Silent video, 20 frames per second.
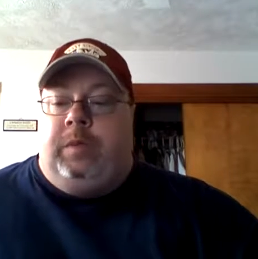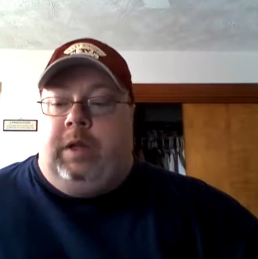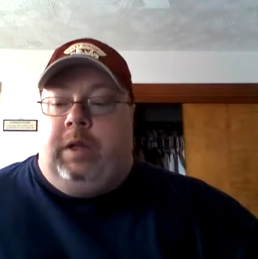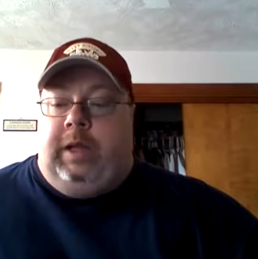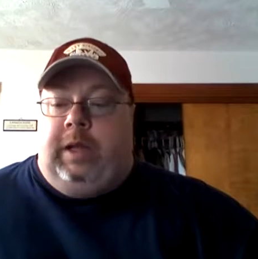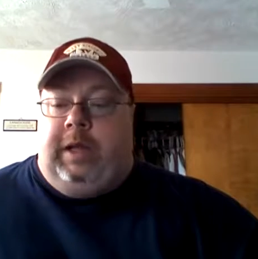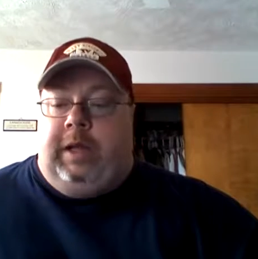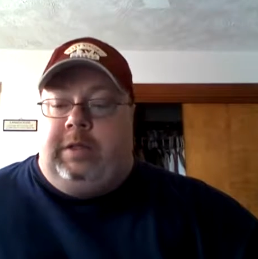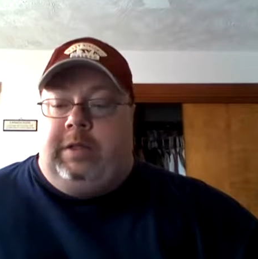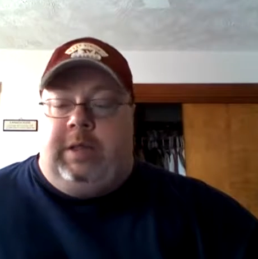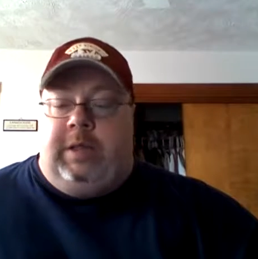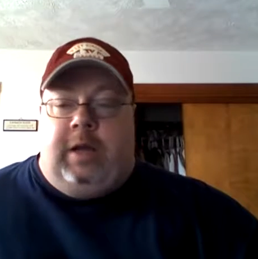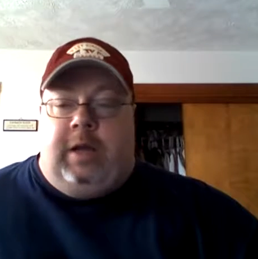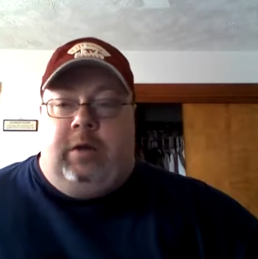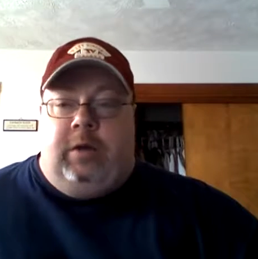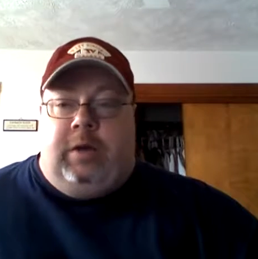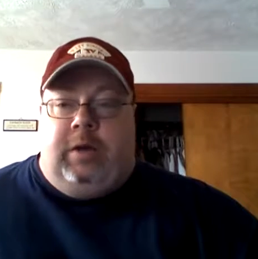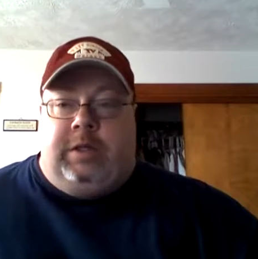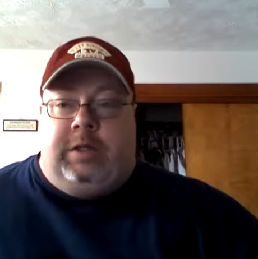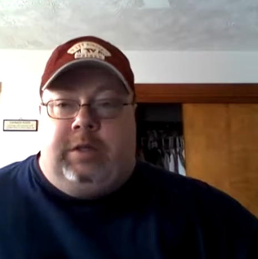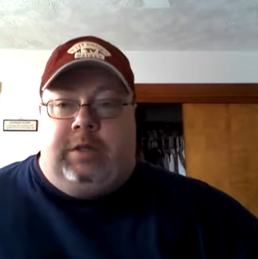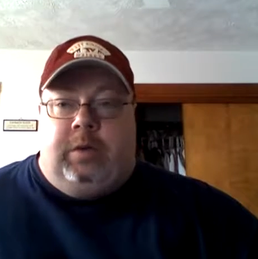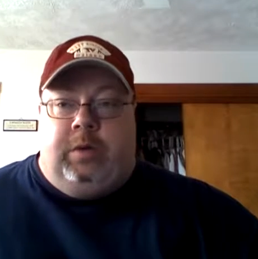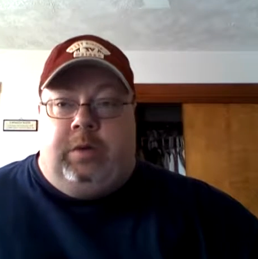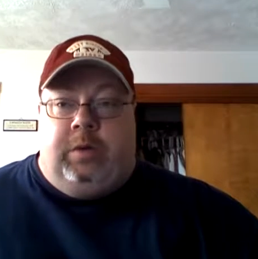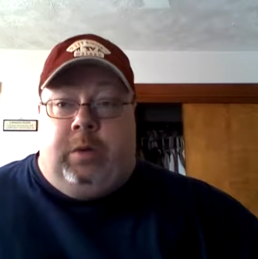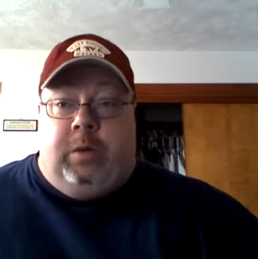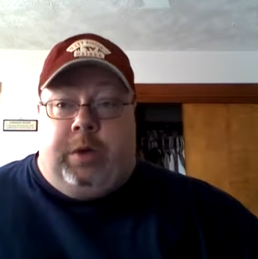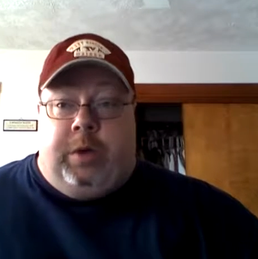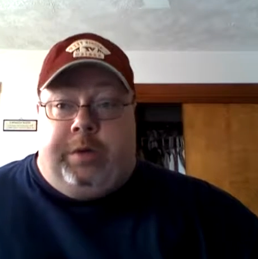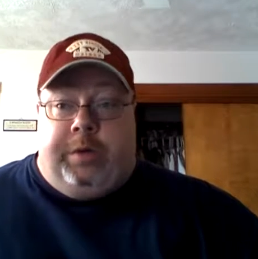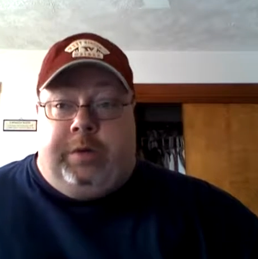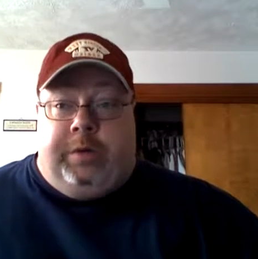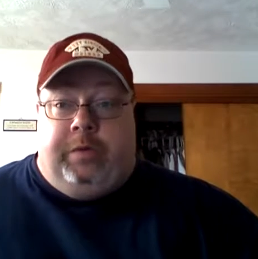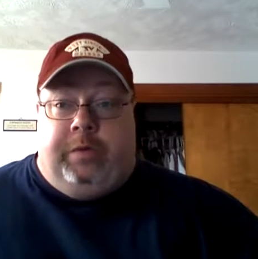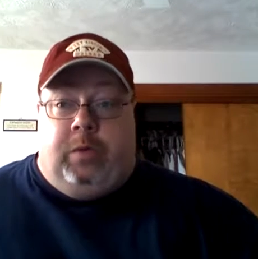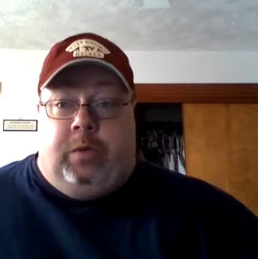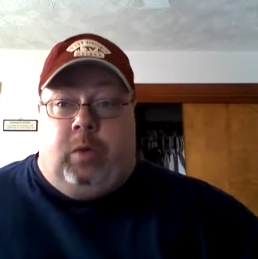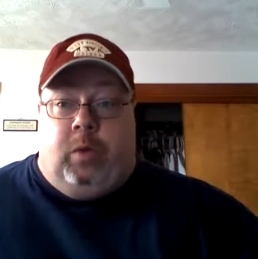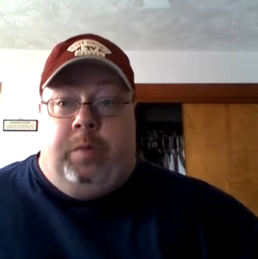he's the guy who actually wrote No Country
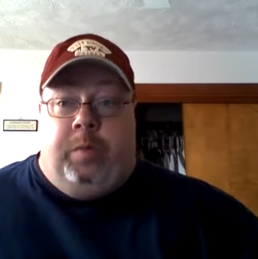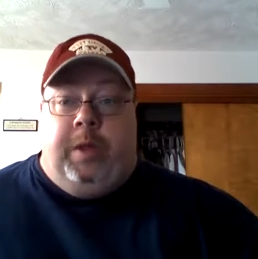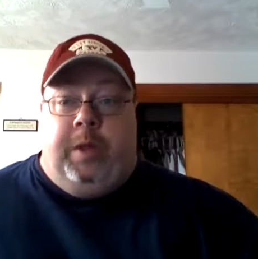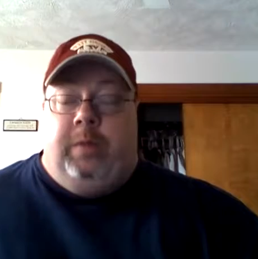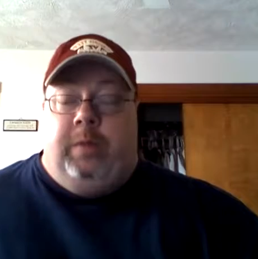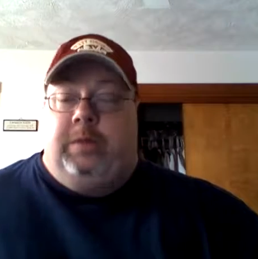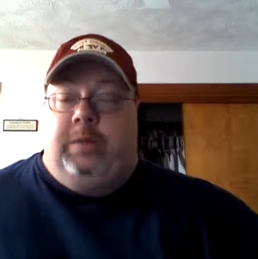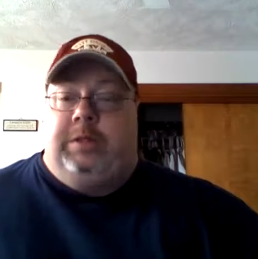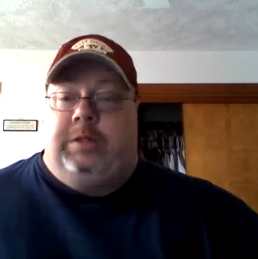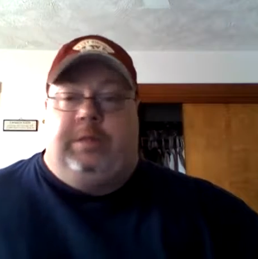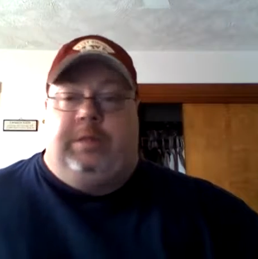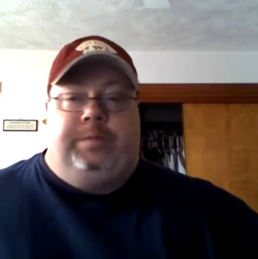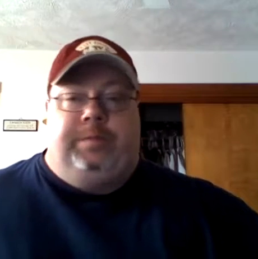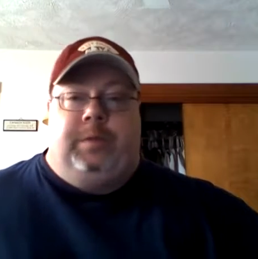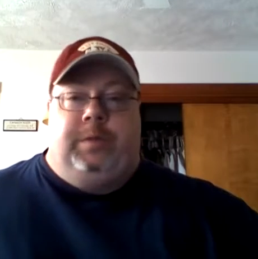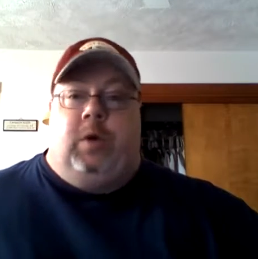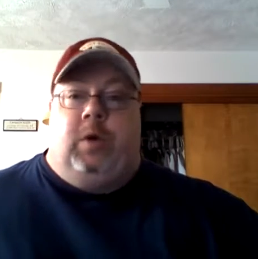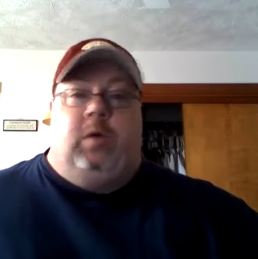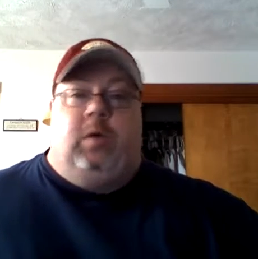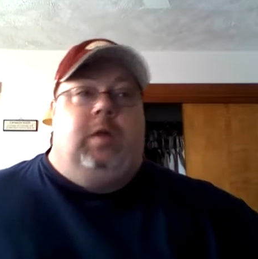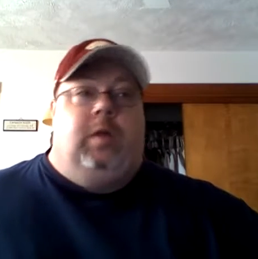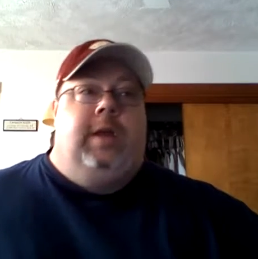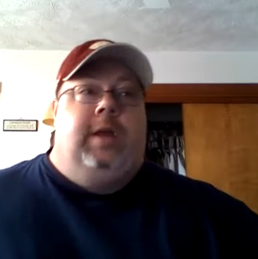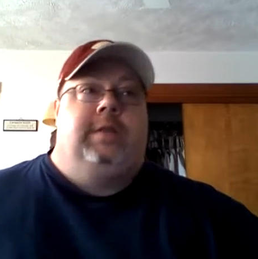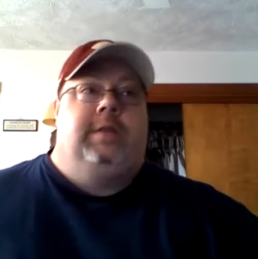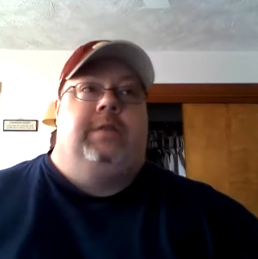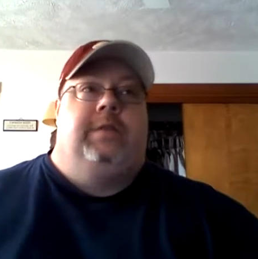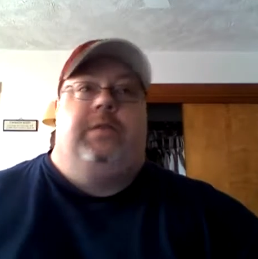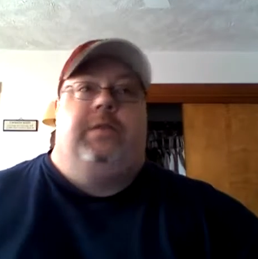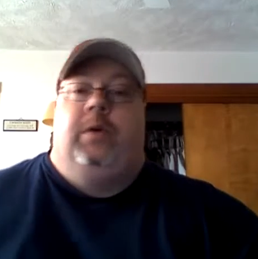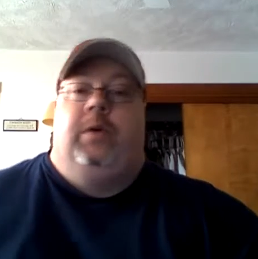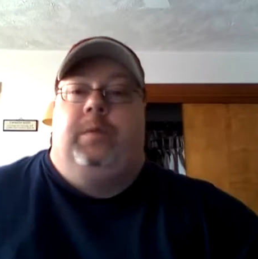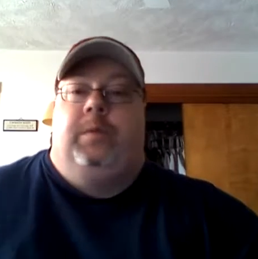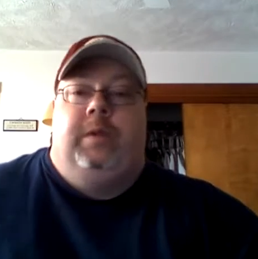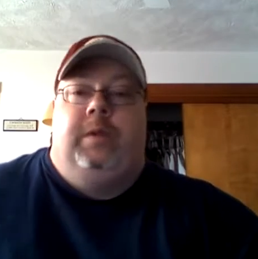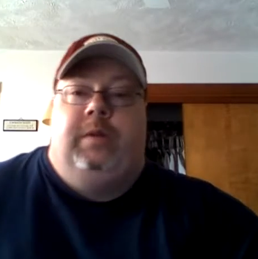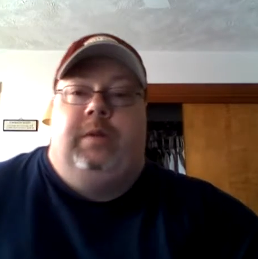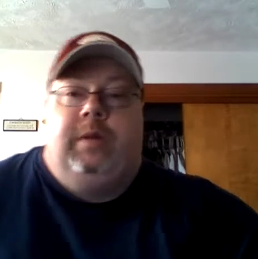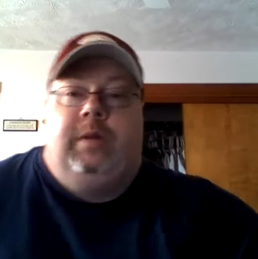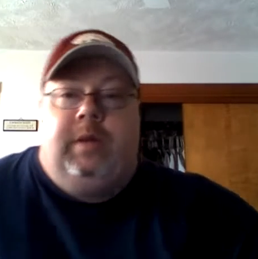for Old Men, which is a cult classic film
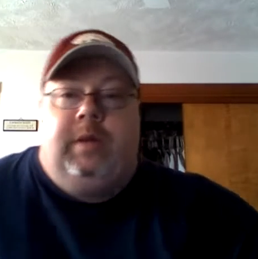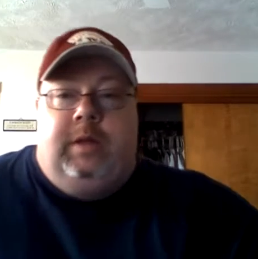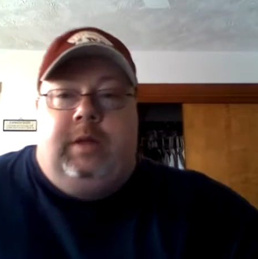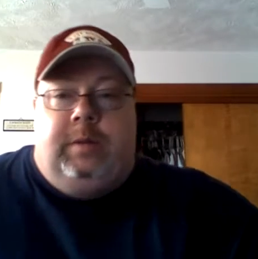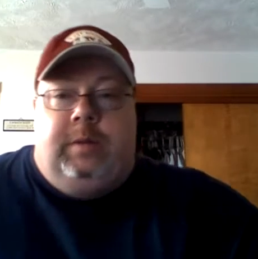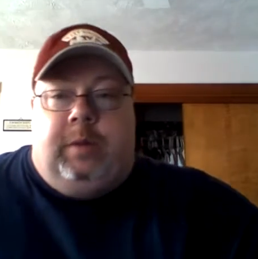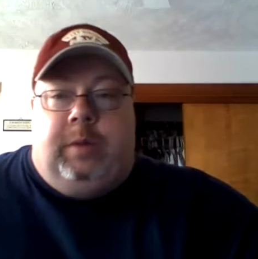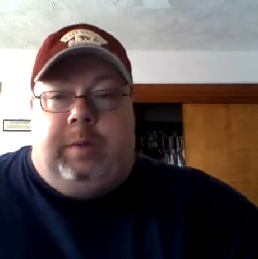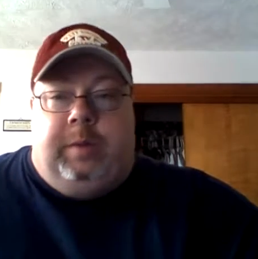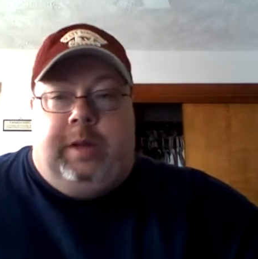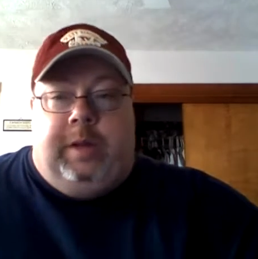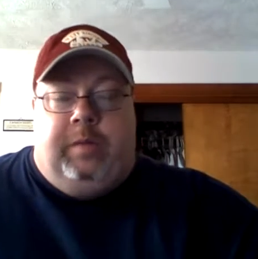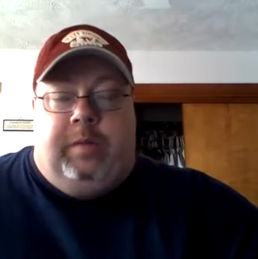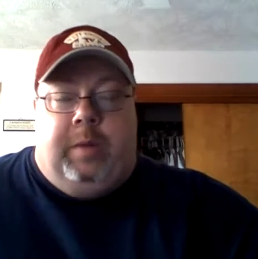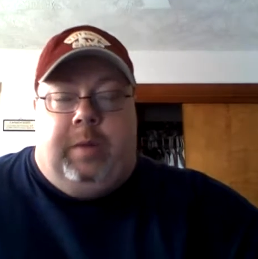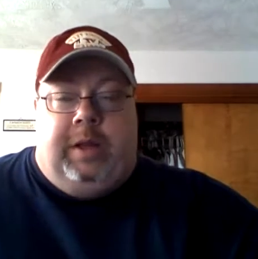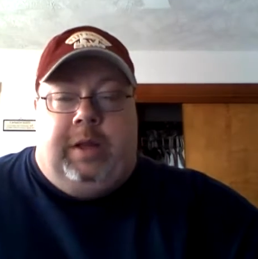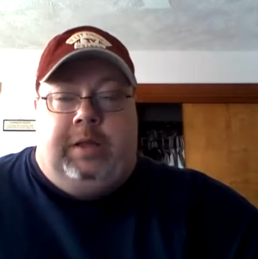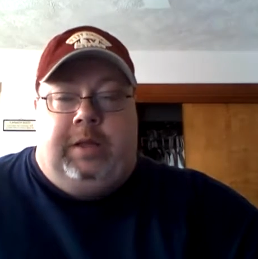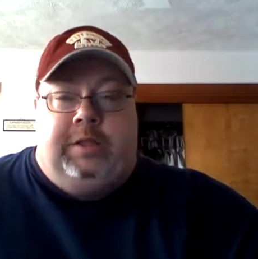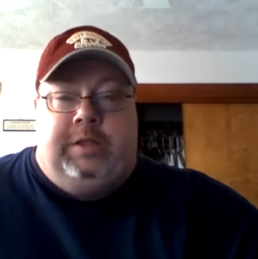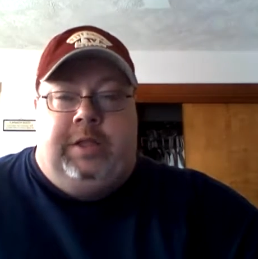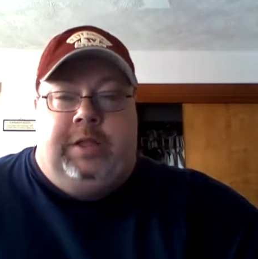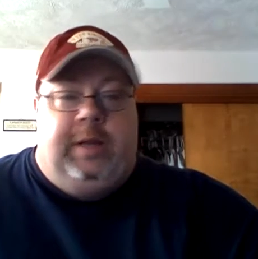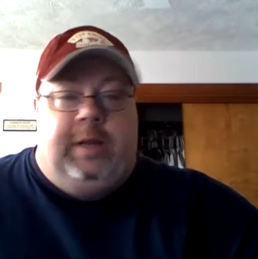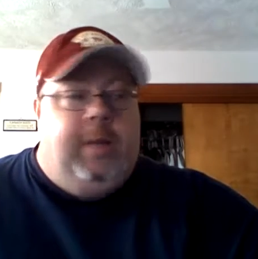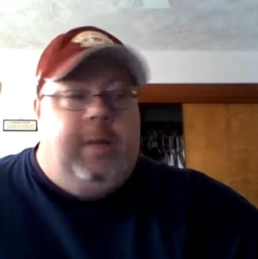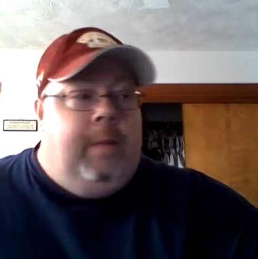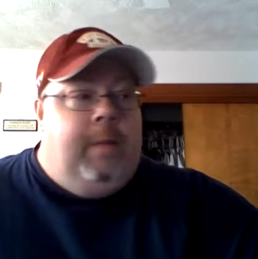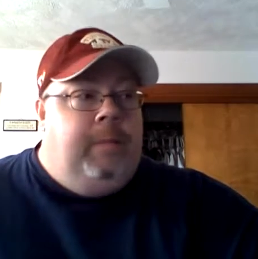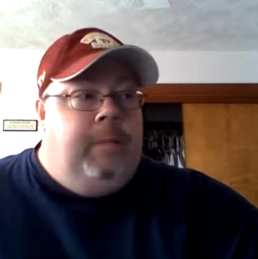that probably everybody has seen.